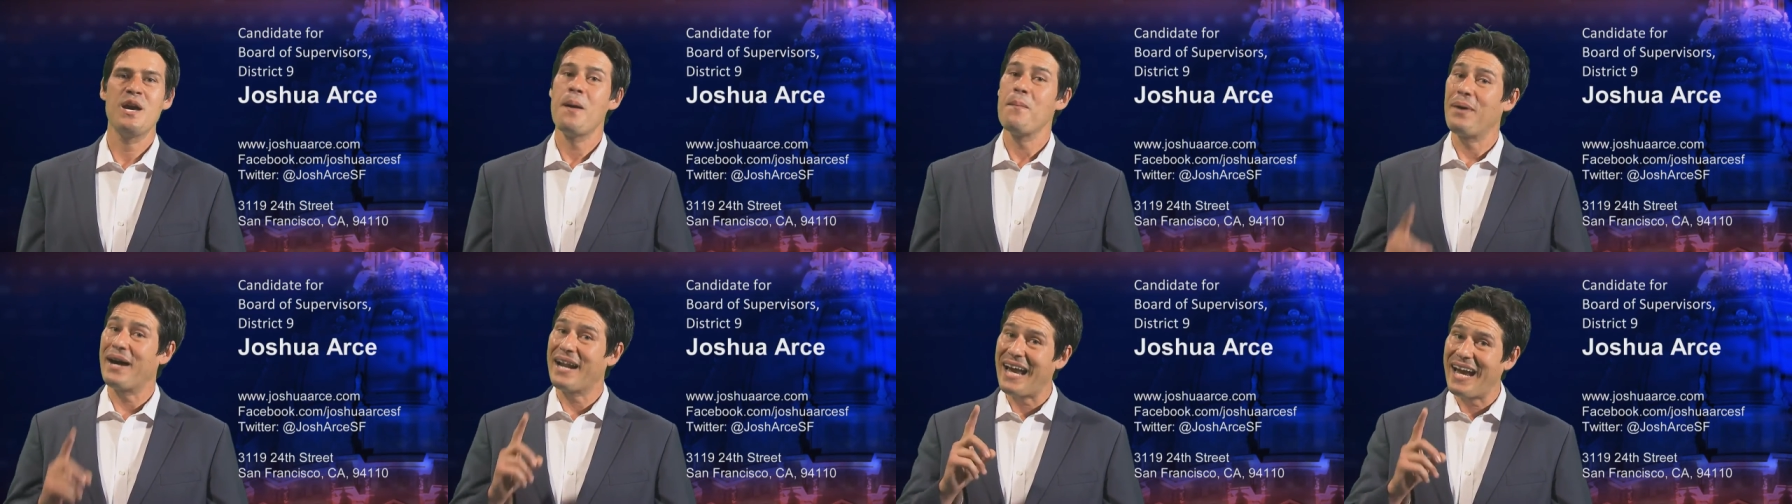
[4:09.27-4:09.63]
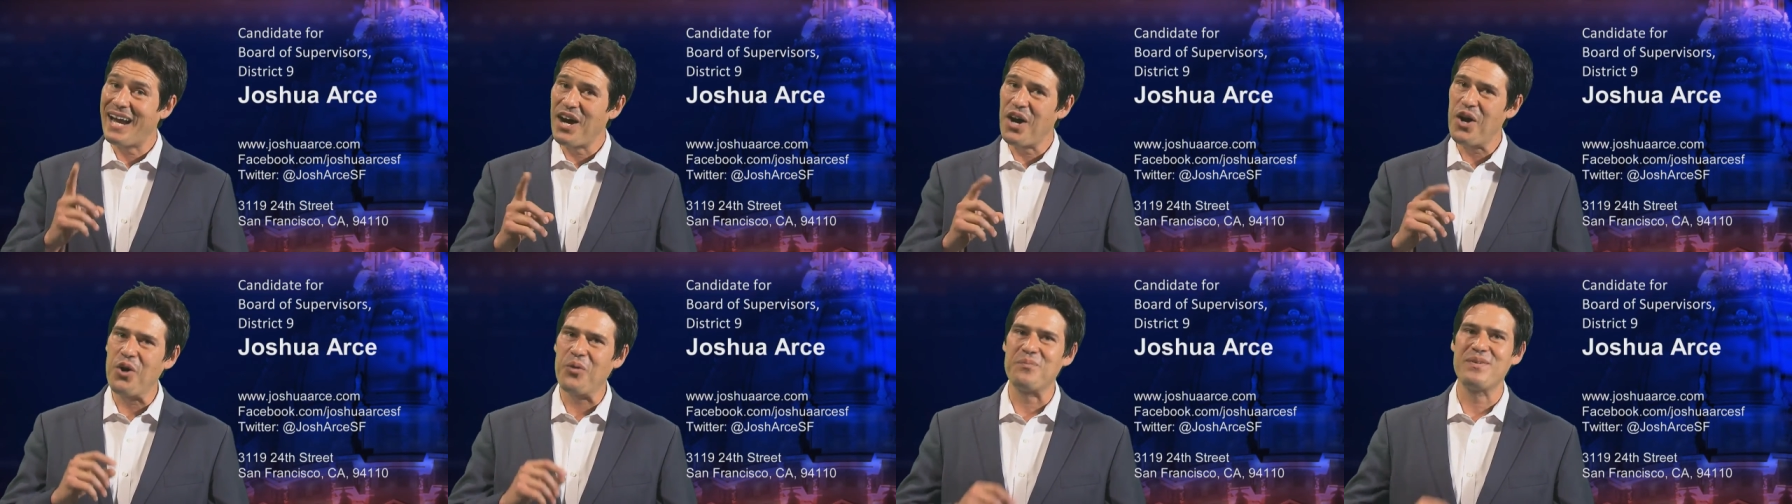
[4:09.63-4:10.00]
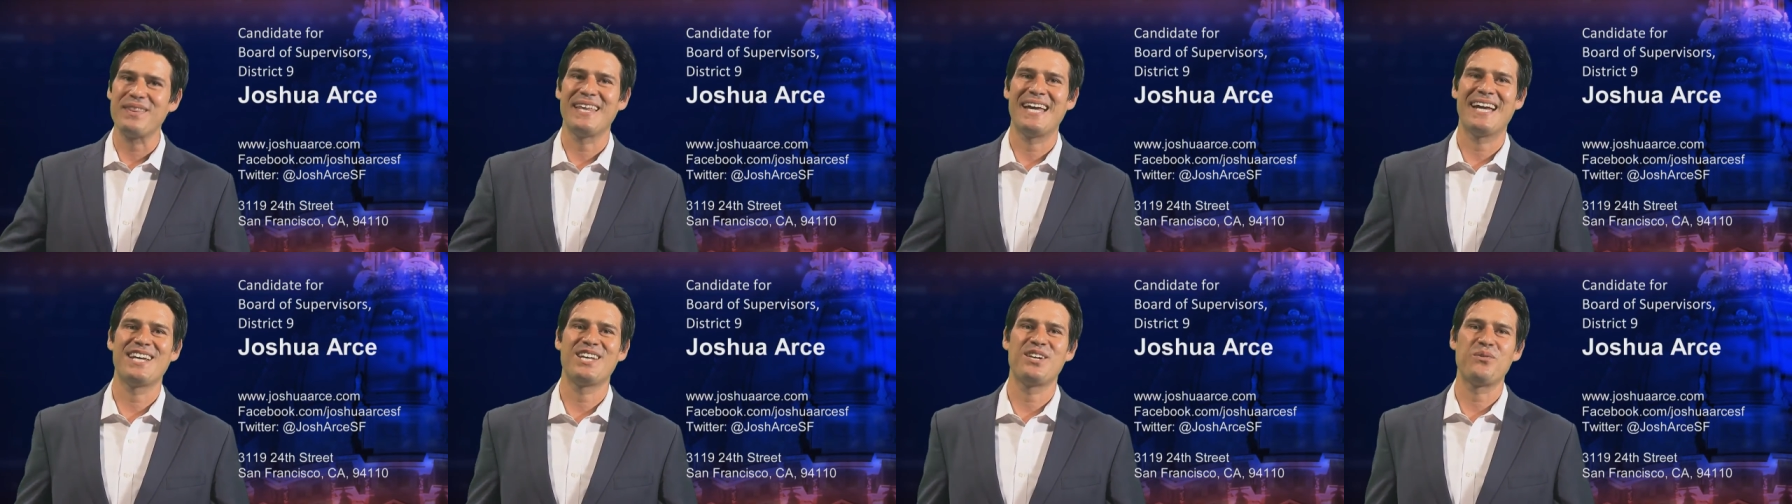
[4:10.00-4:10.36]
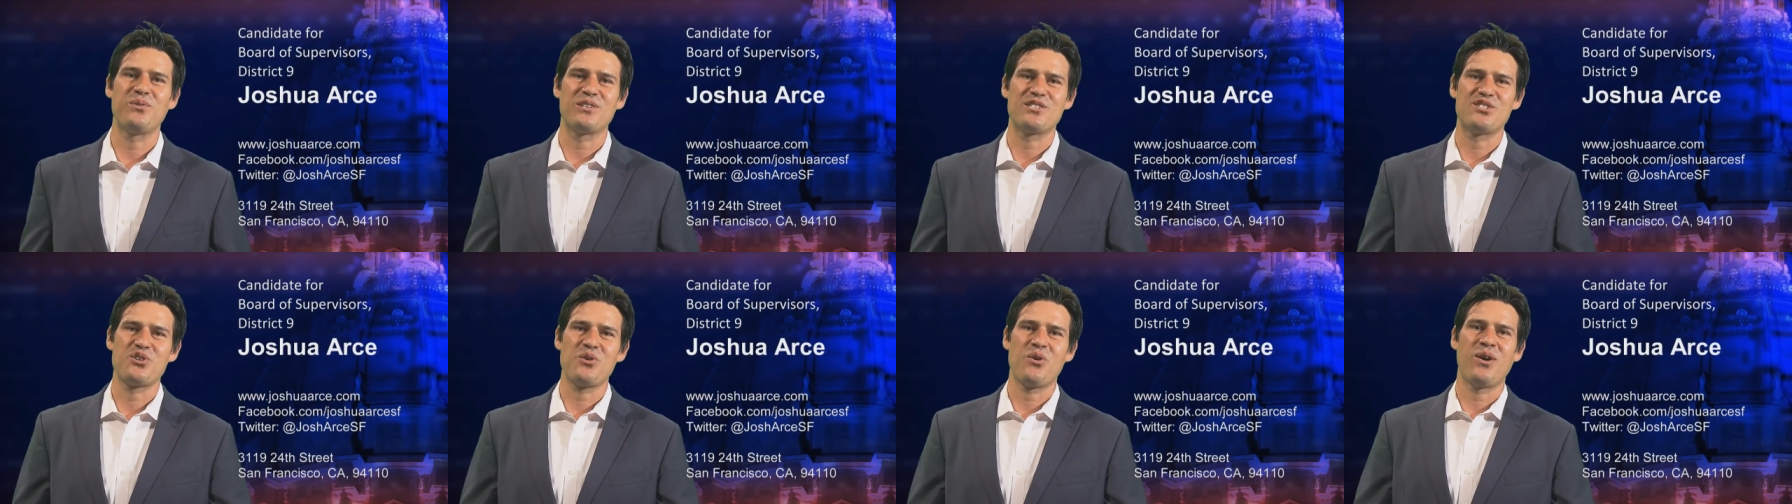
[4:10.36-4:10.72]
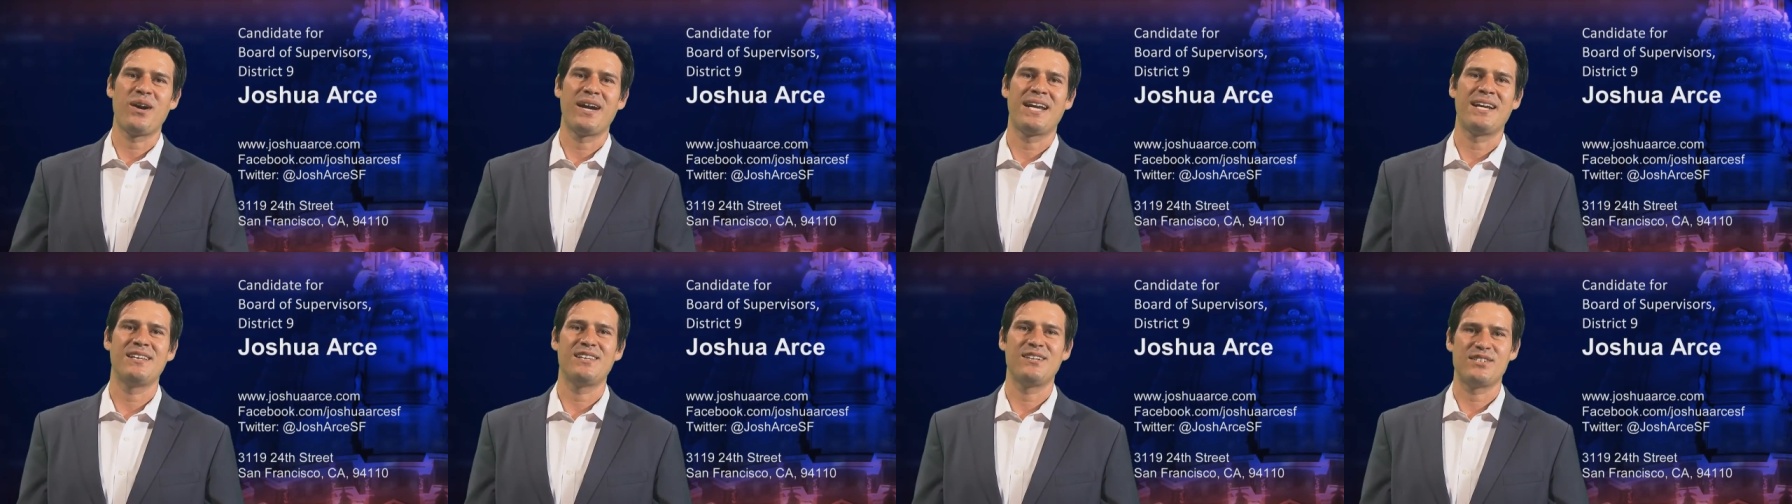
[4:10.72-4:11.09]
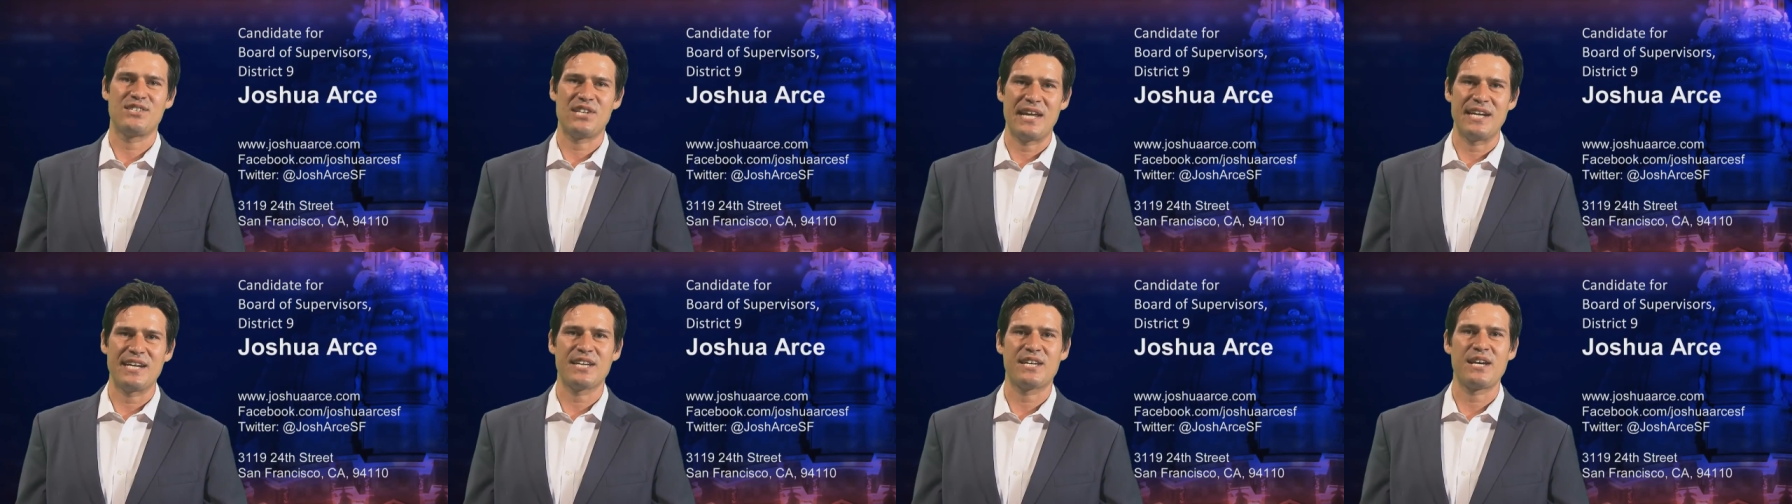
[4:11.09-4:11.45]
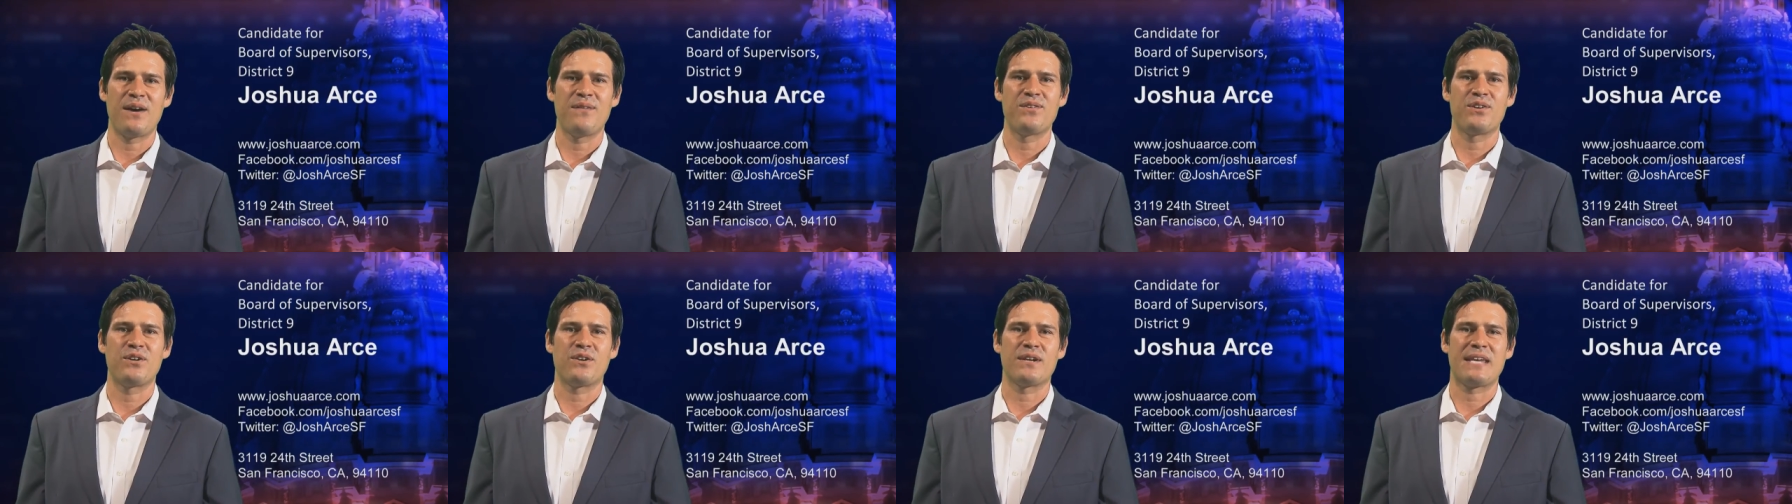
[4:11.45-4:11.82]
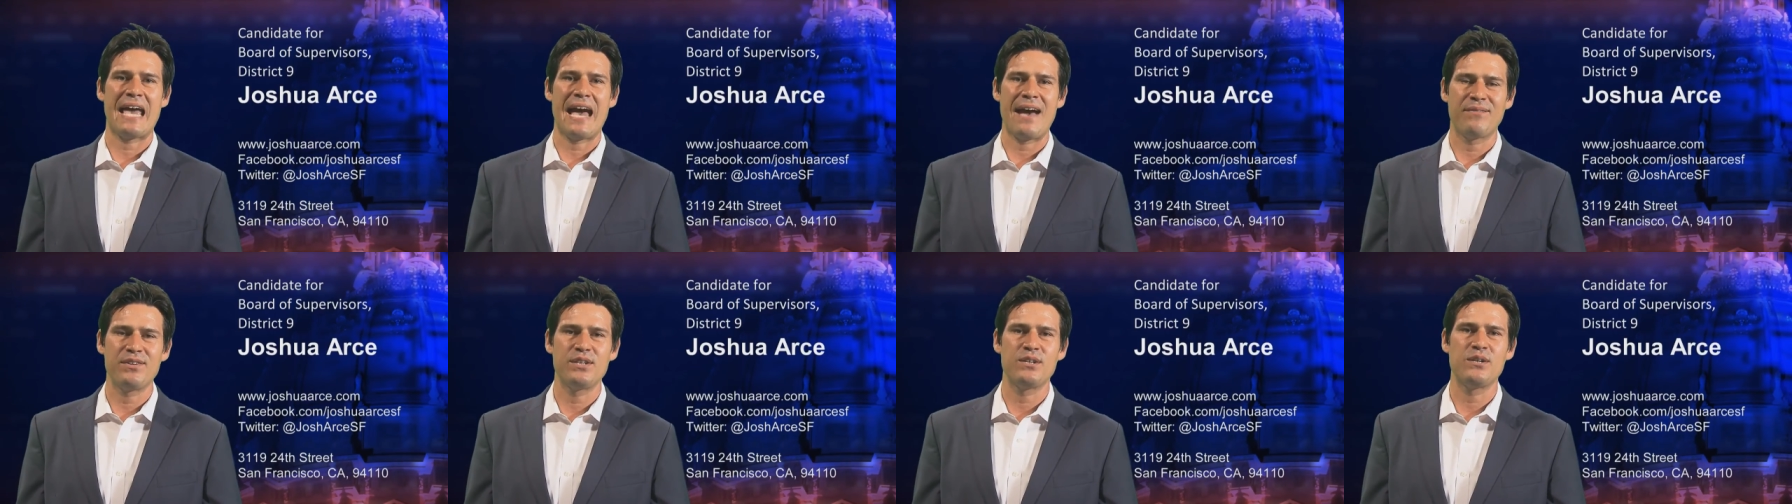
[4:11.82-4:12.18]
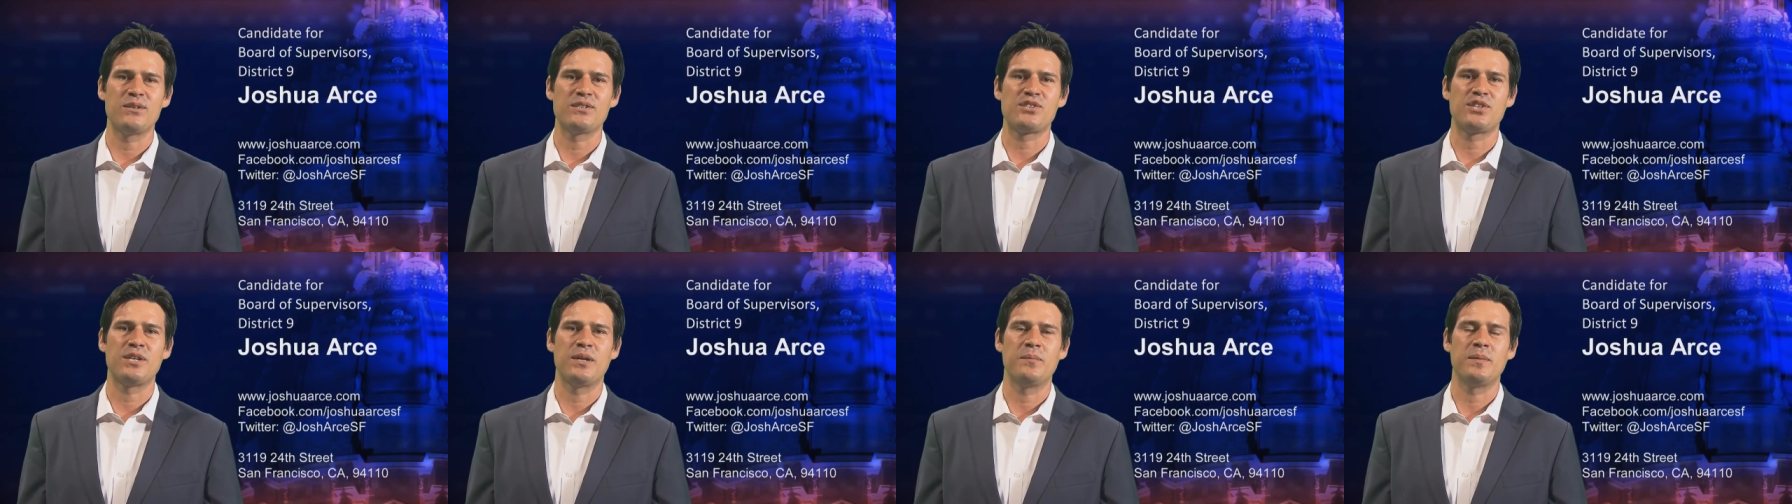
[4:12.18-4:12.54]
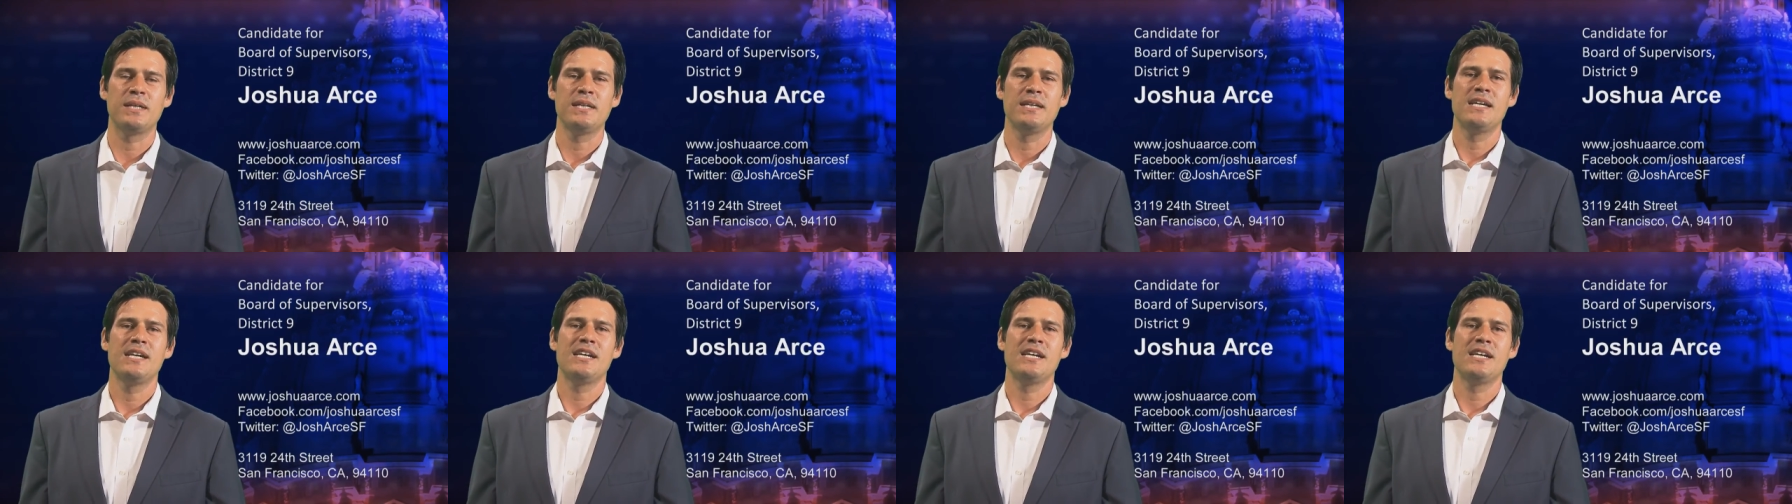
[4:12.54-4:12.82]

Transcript: But I hope that you will join Lieutenant Governor Gavin Newsom,